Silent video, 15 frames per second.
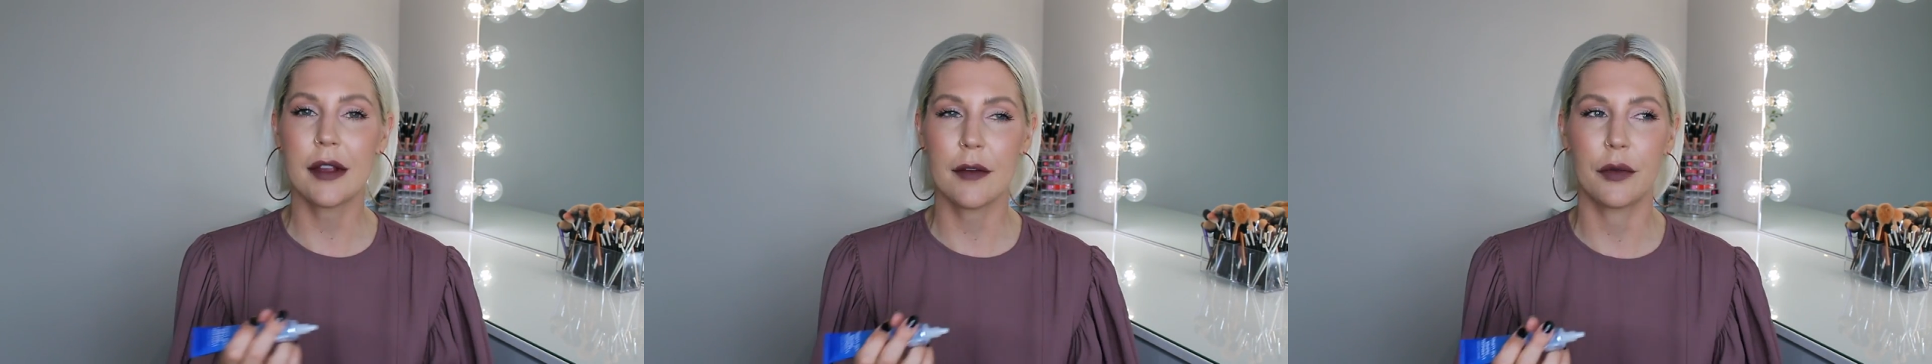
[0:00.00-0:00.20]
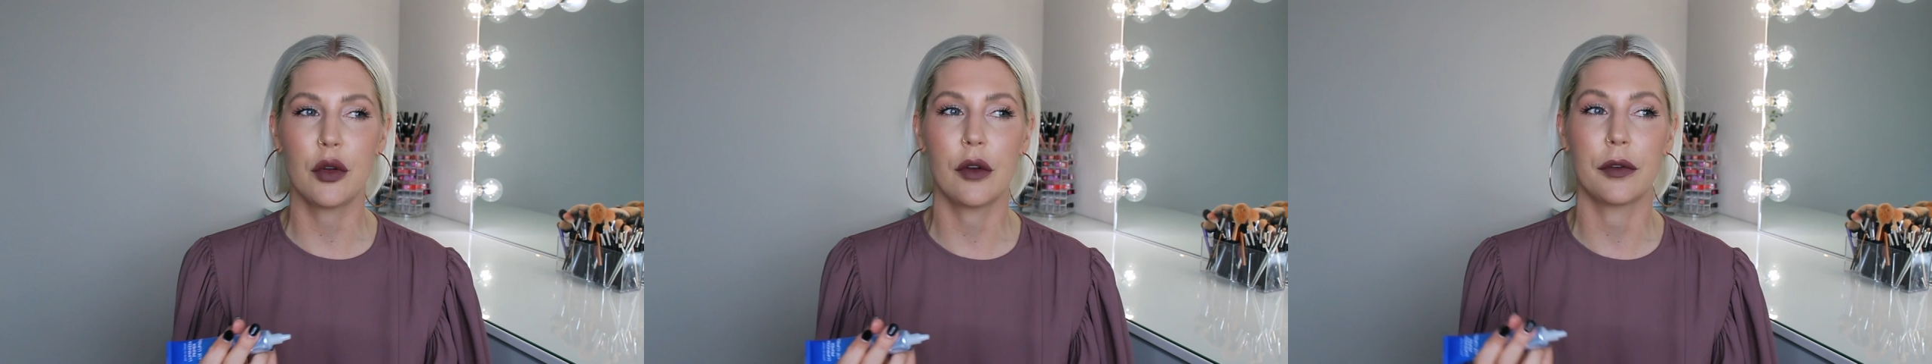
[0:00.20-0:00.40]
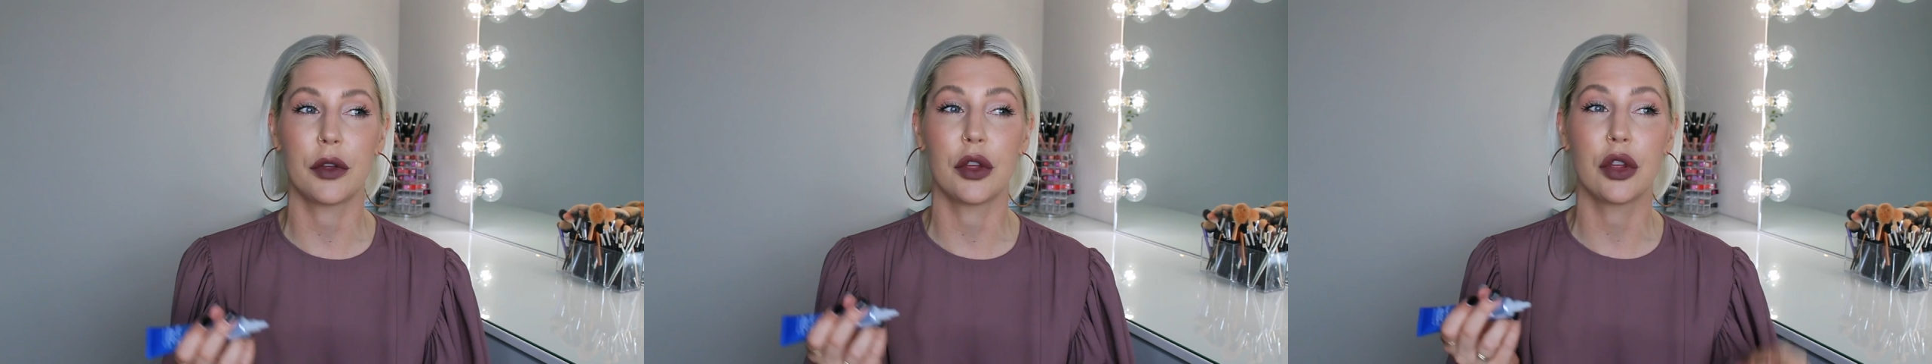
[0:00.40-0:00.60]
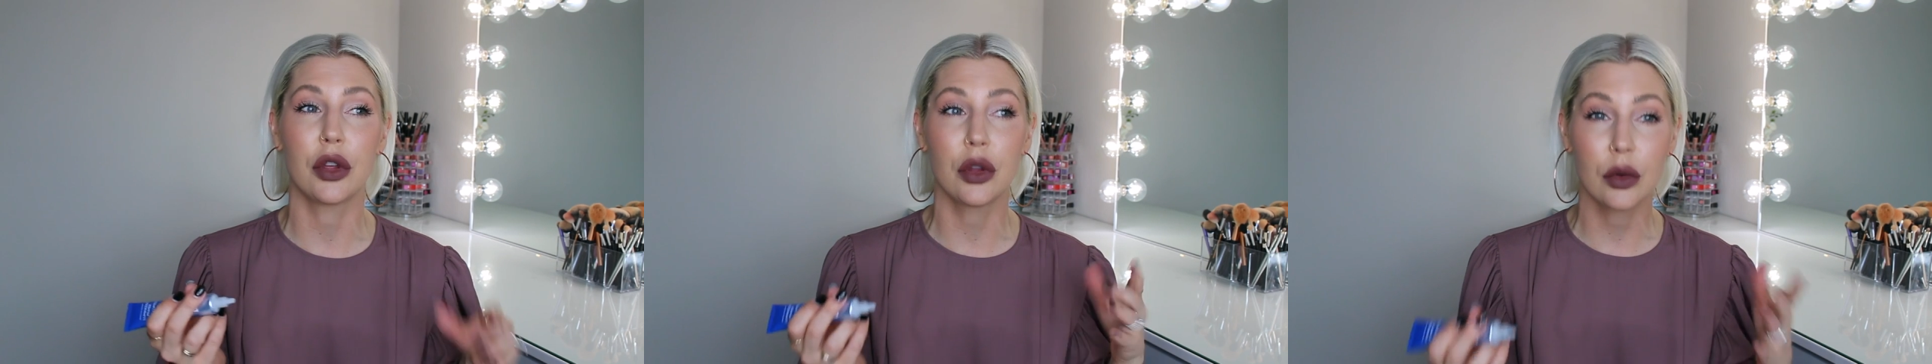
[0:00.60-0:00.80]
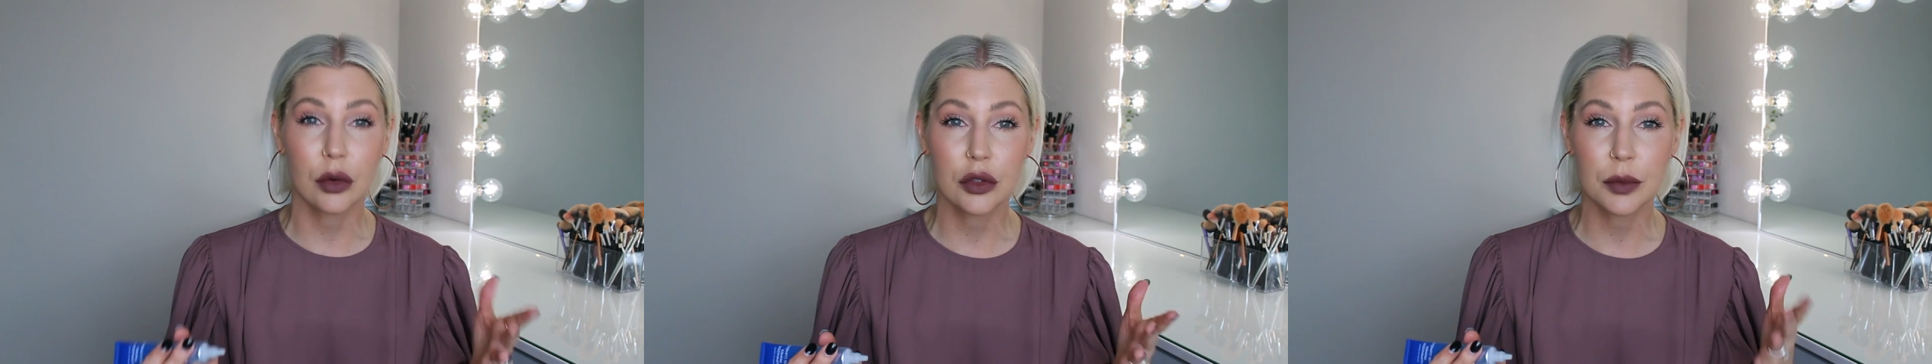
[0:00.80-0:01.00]
say if you have
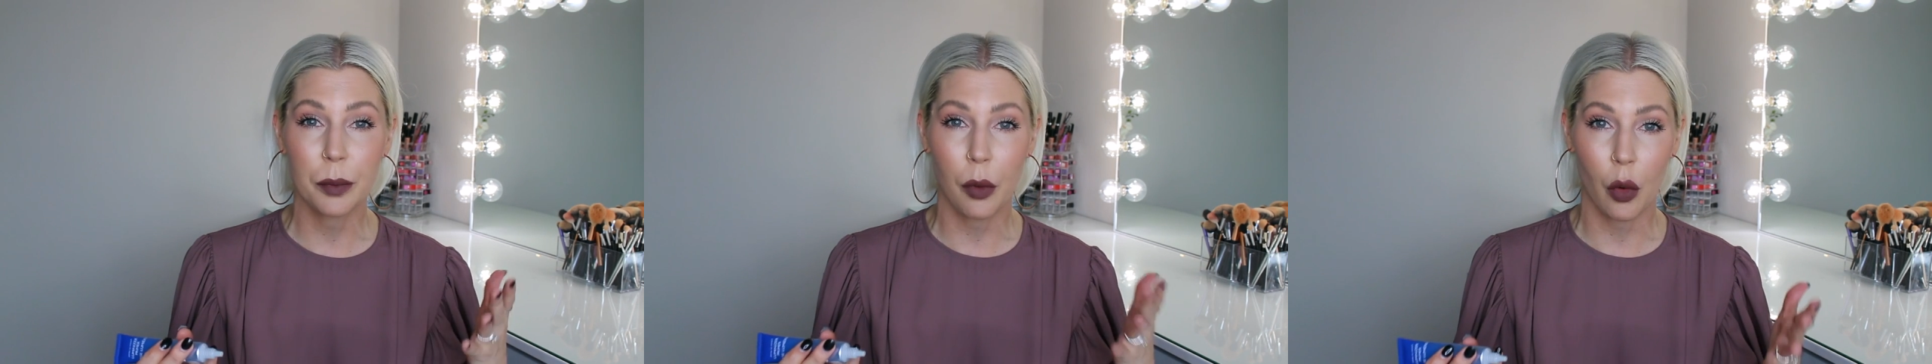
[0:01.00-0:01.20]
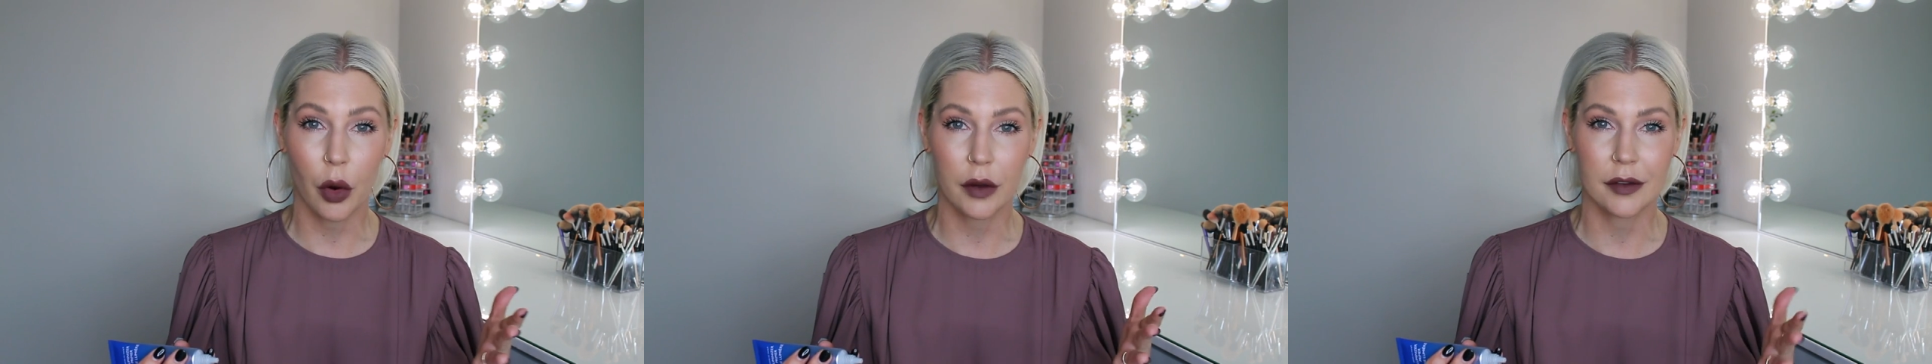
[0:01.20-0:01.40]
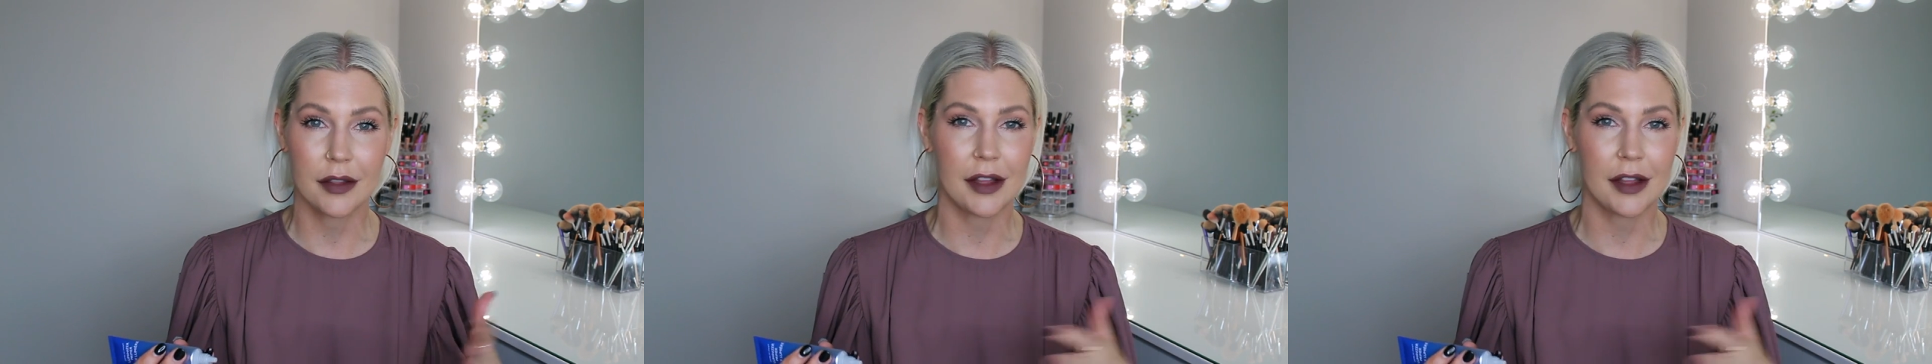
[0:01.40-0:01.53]
huge pores